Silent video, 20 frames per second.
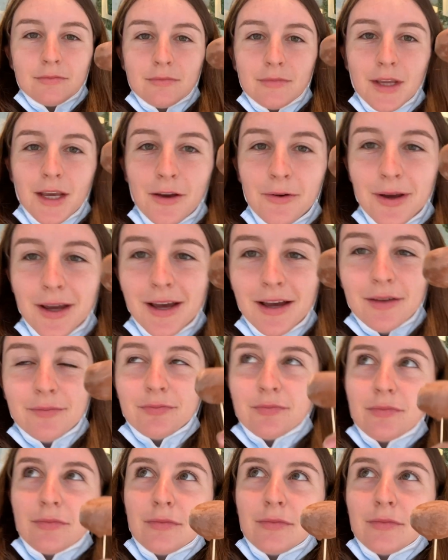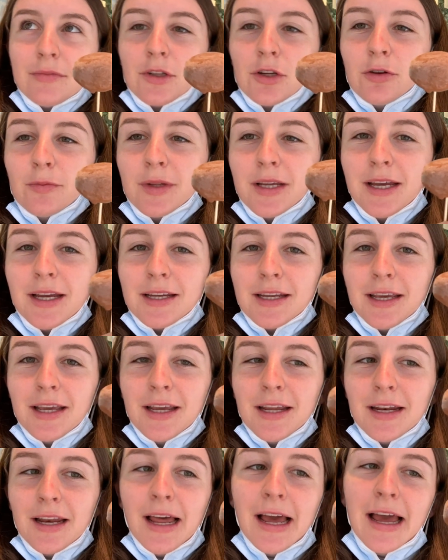Here we are. Normally I'd
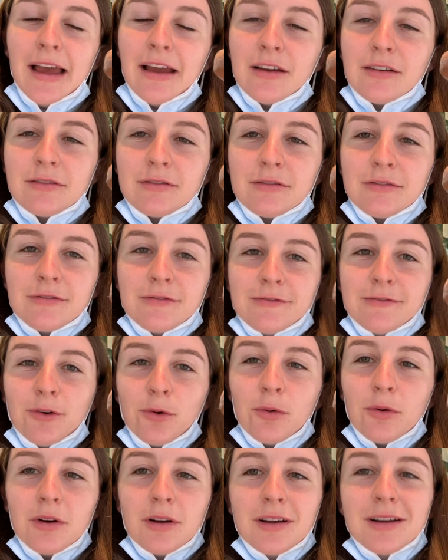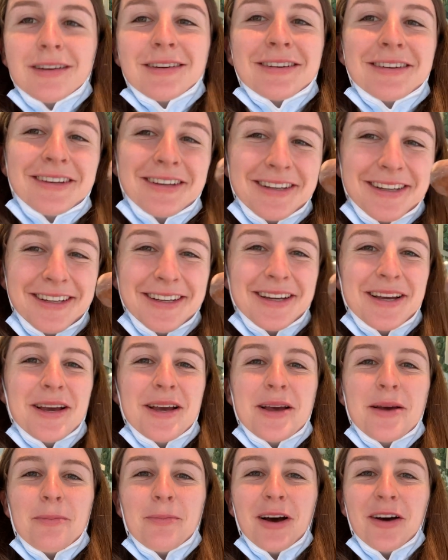get like four,
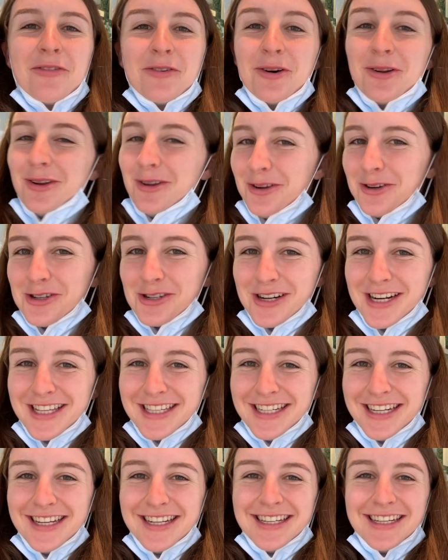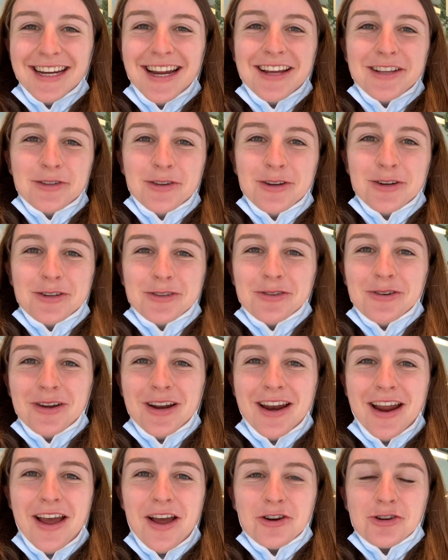but I've got a lot of treats to eat today, so I just thought I'd
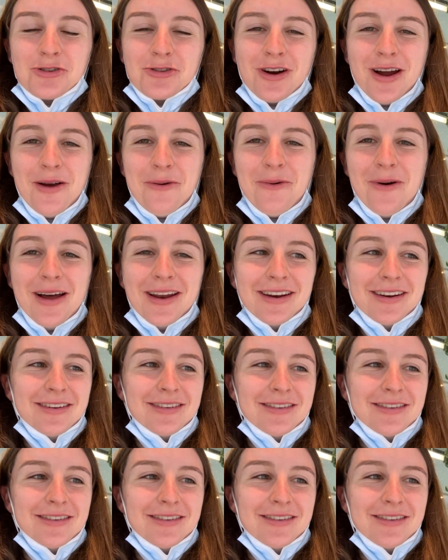try one.